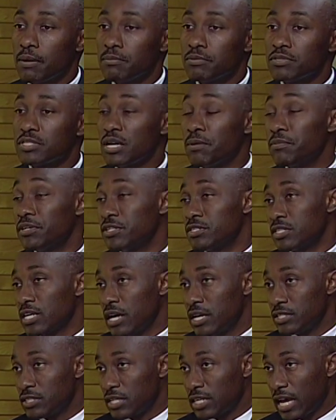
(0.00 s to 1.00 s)
Some of the
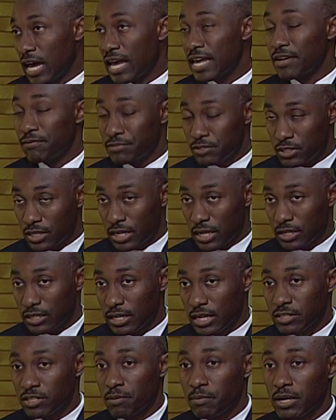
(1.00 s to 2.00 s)
signs that I have seen
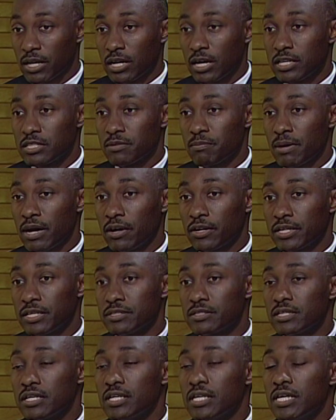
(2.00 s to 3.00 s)
and I tell my clients about
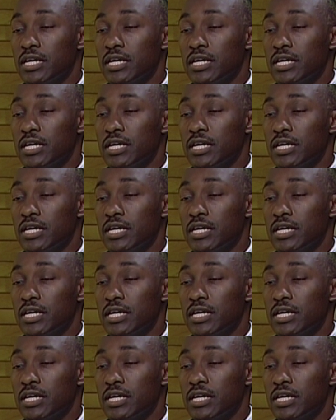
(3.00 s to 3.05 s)
is